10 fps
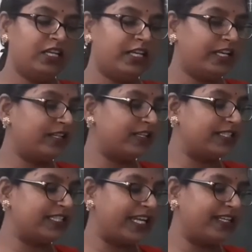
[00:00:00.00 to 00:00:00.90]
in the
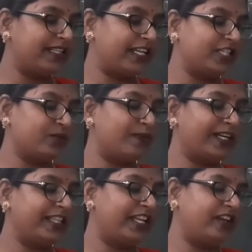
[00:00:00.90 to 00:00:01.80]
sentence,
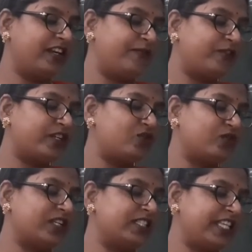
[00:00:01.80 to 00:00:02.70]
but they refer to
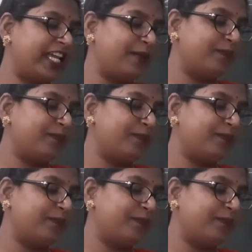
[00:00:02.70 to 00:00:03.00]
the same